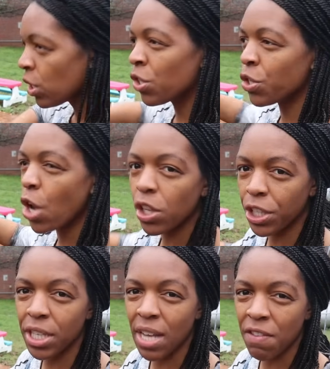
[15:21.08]
or
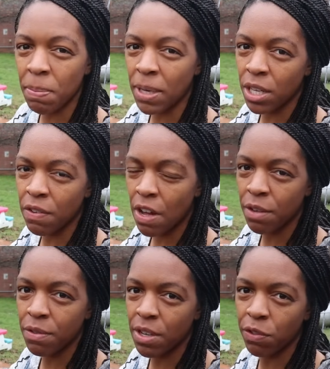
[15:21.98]
taller, because I have a bit
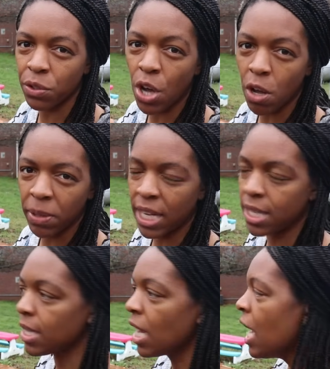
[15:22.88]
of several tall
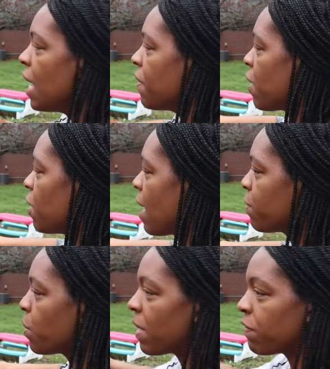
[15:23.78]
plants that I'll have.
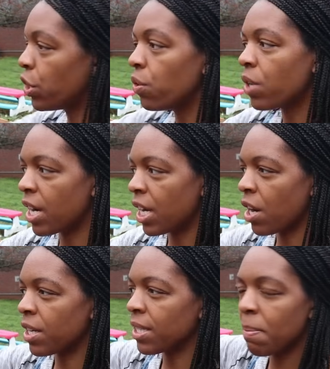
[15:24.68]
So we have 2 cutting
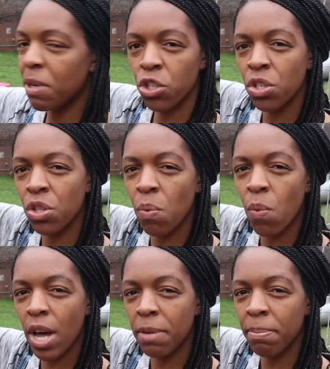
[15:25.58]
gardens. I mentioned the
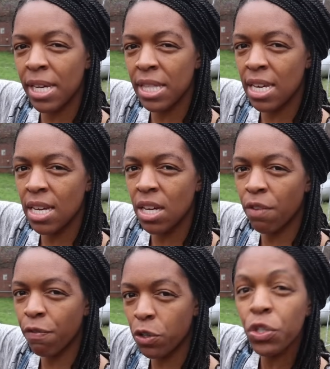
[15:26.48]
one by the
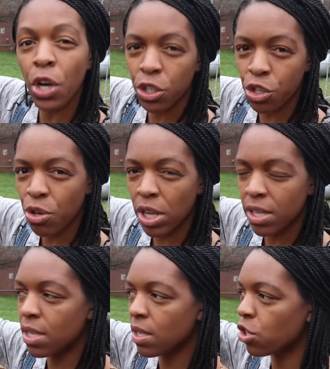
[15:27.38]
first arch
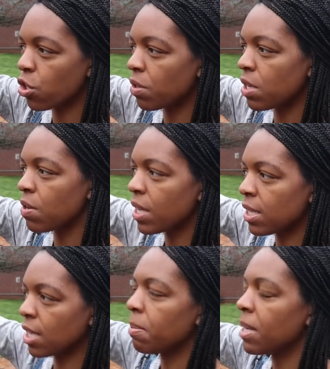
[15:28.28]
trellises I showed you.
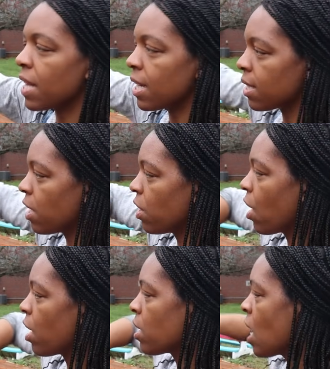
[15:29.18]
It's gonna be on that side of the
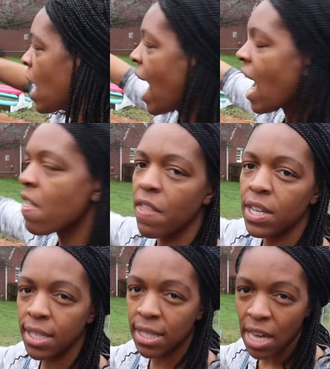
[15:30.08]
garden. And then
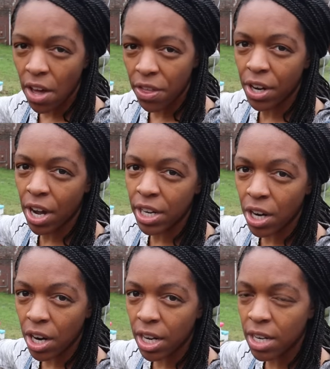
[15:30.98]
this is the other cutting
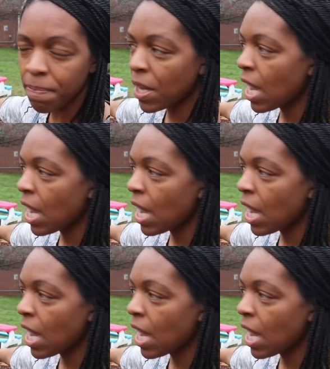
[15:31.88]
garden.